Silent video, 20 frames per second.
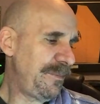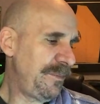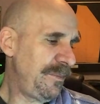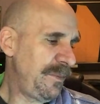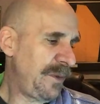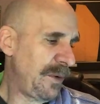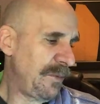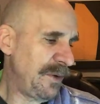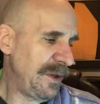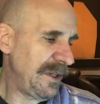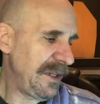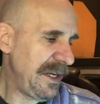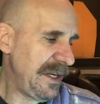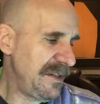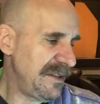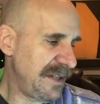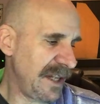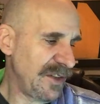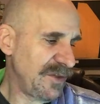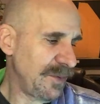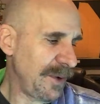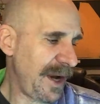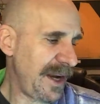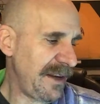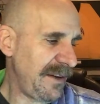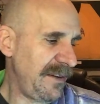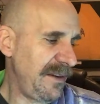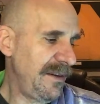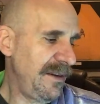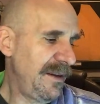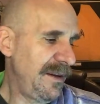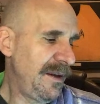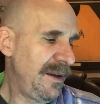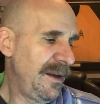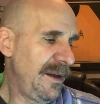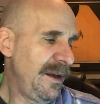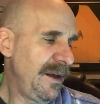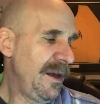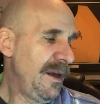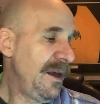That really is. That's right.
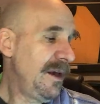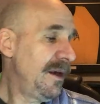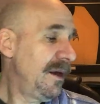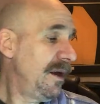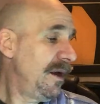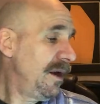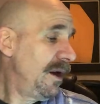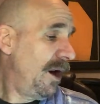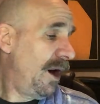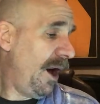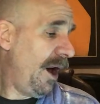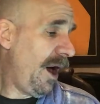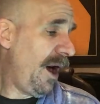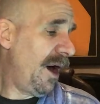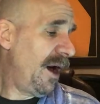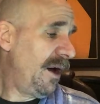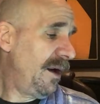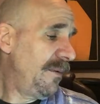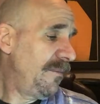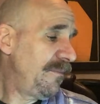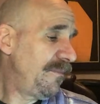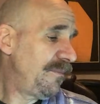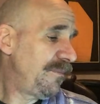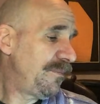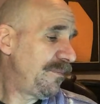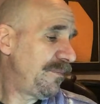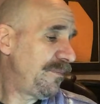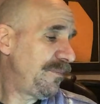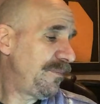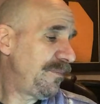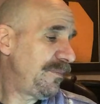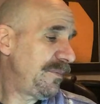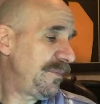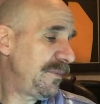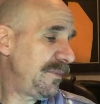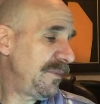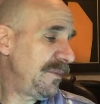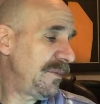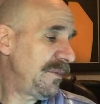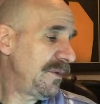Ah,
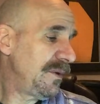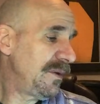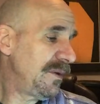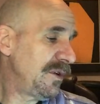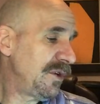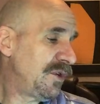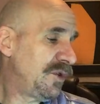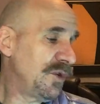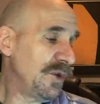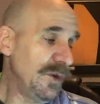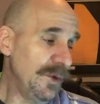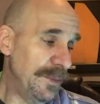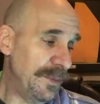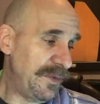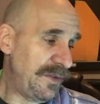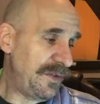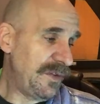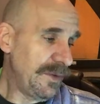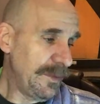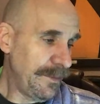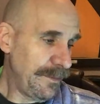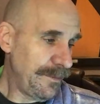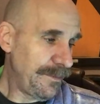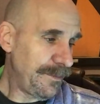groups.